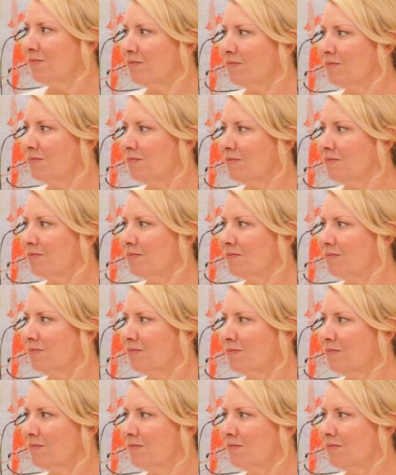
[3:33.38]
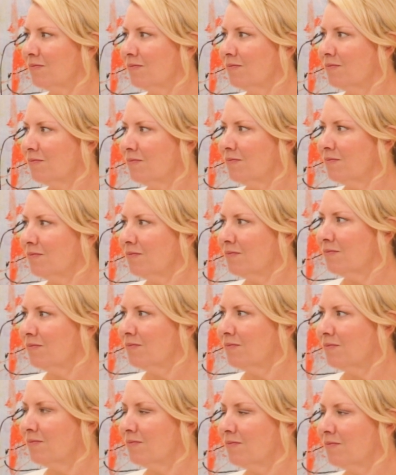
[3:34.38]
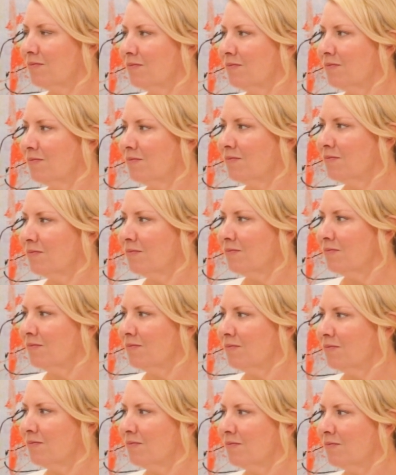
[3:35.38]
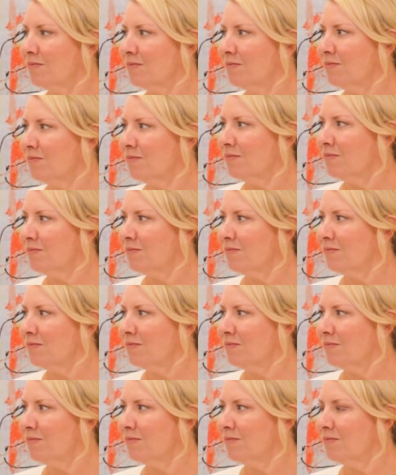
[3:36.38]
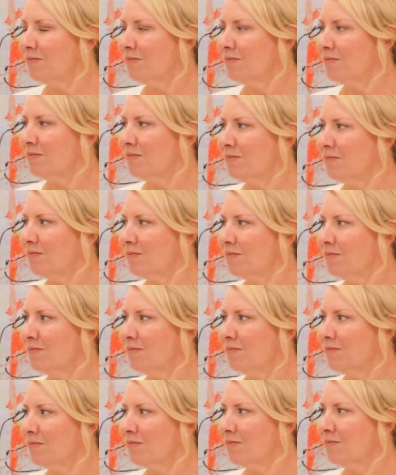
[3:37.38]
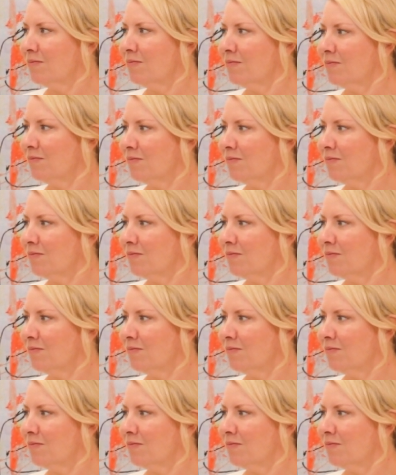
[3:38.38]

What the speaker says: The person shown says nothing.